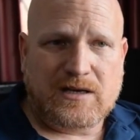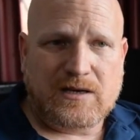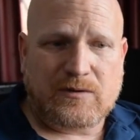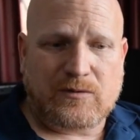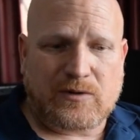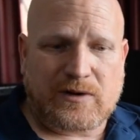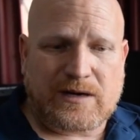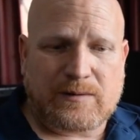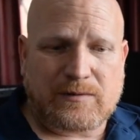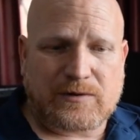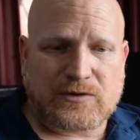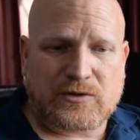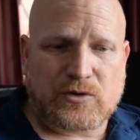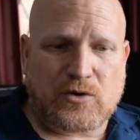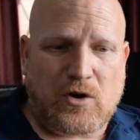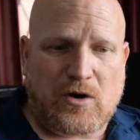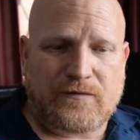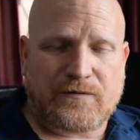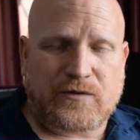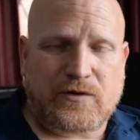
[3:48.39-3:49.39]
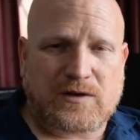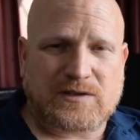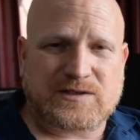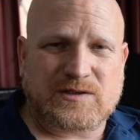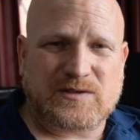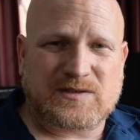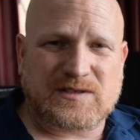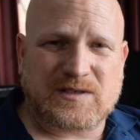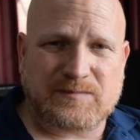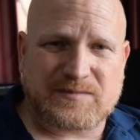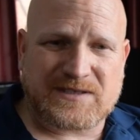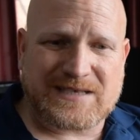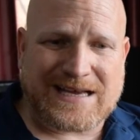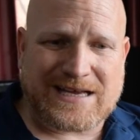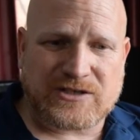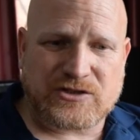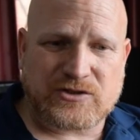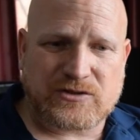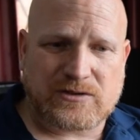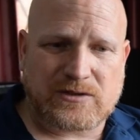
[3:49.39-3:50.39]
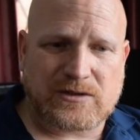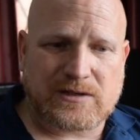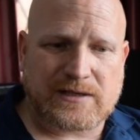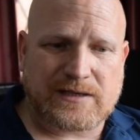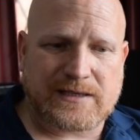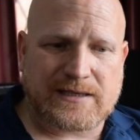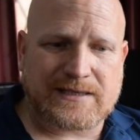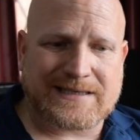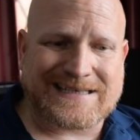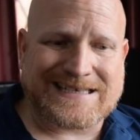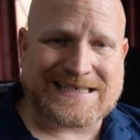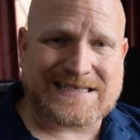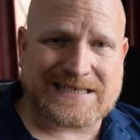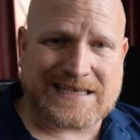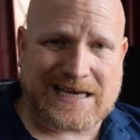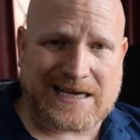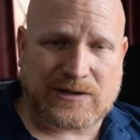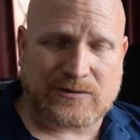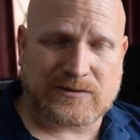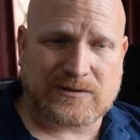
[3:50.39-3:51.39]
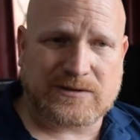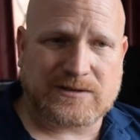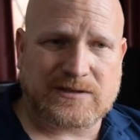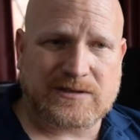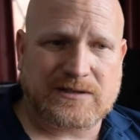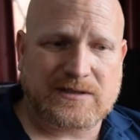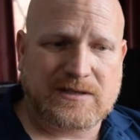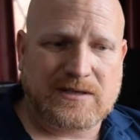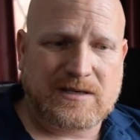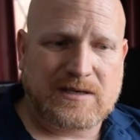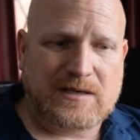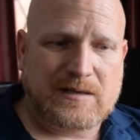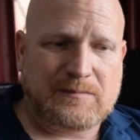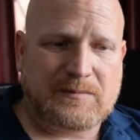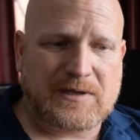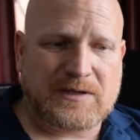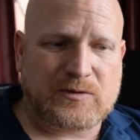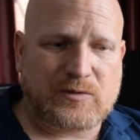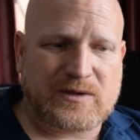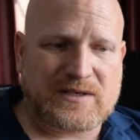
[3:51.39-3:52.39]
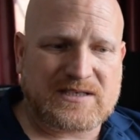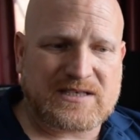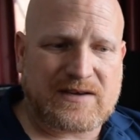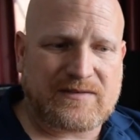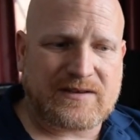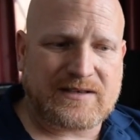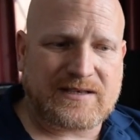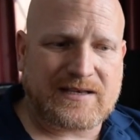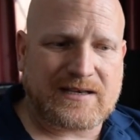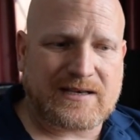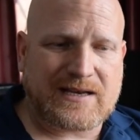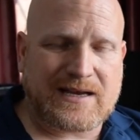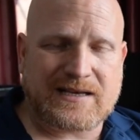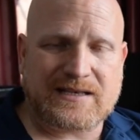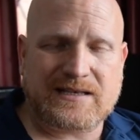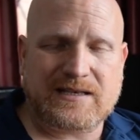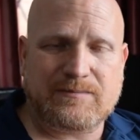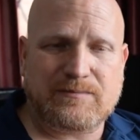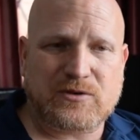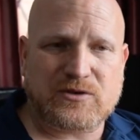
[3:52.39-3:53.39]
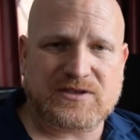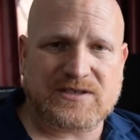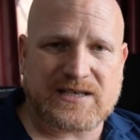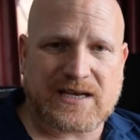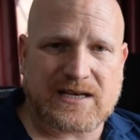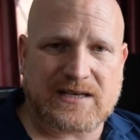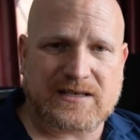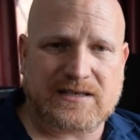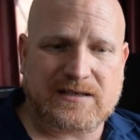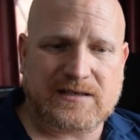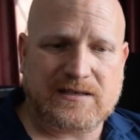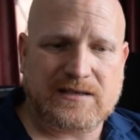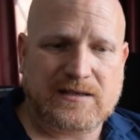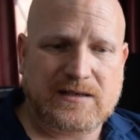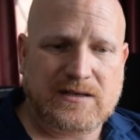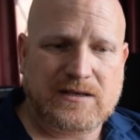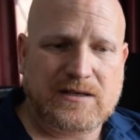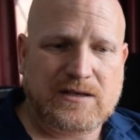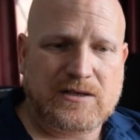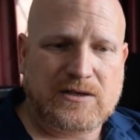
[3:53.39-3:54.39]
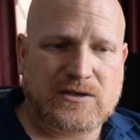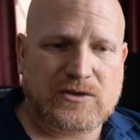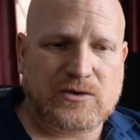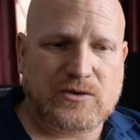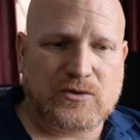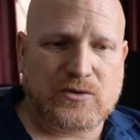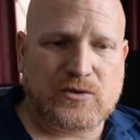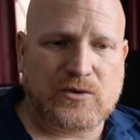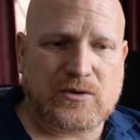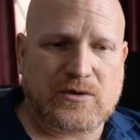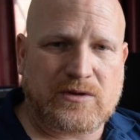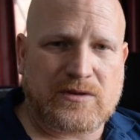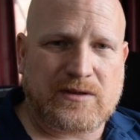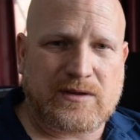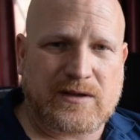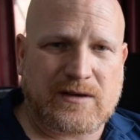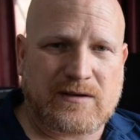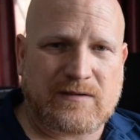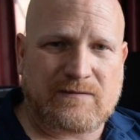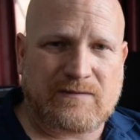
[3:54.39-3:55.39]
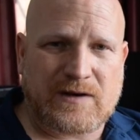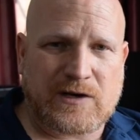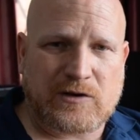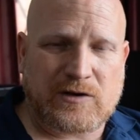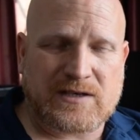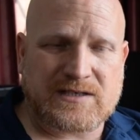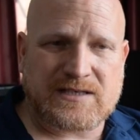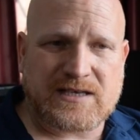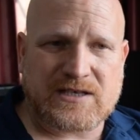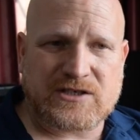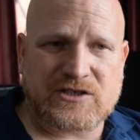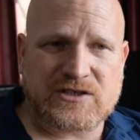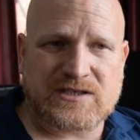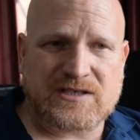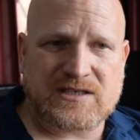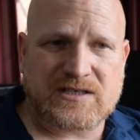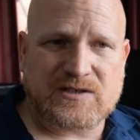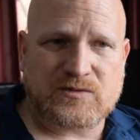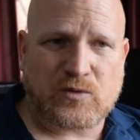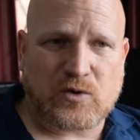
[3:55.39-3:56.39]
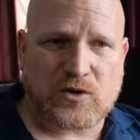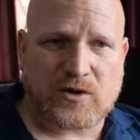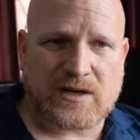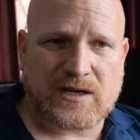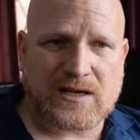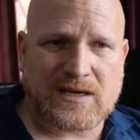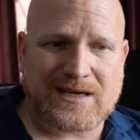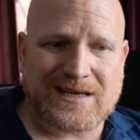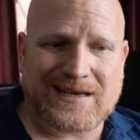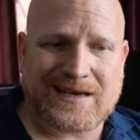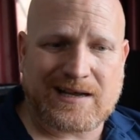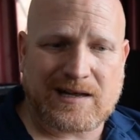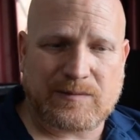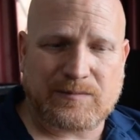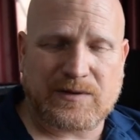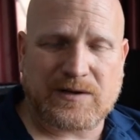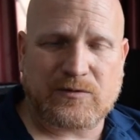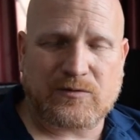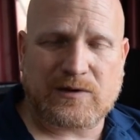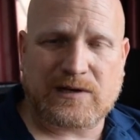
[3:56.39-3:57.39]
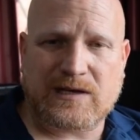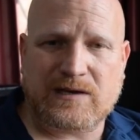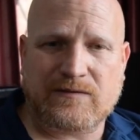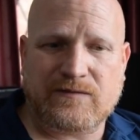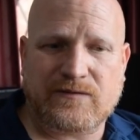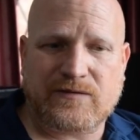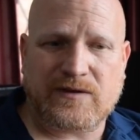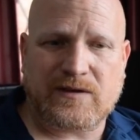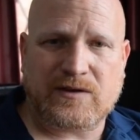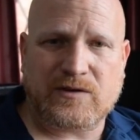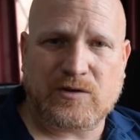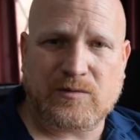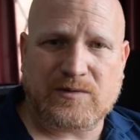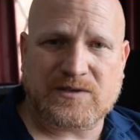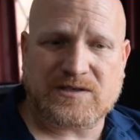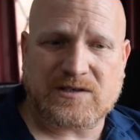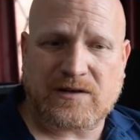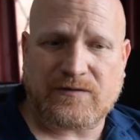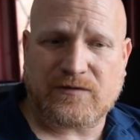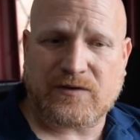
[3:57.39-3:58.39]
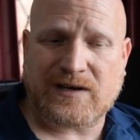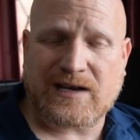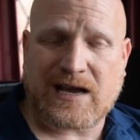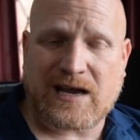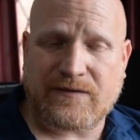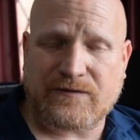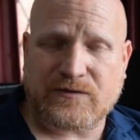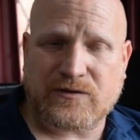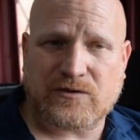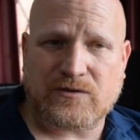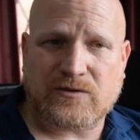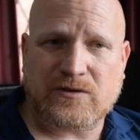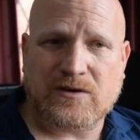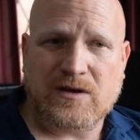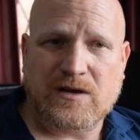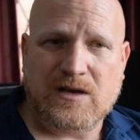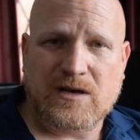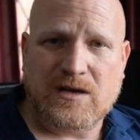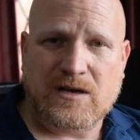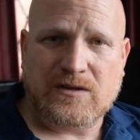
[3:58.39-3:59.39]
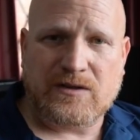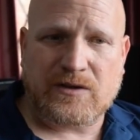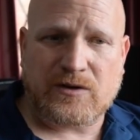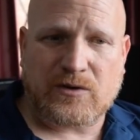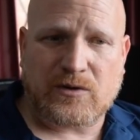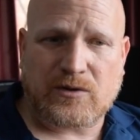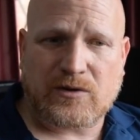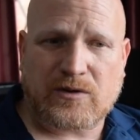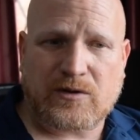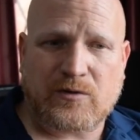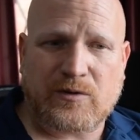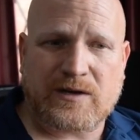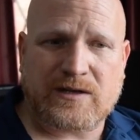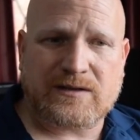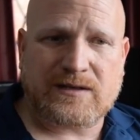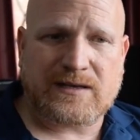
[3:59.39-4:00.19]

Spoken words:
We're able to offer also a substantial discount between 70 and 90% to the various agencies working in helping relieve the human suffering after the earthquake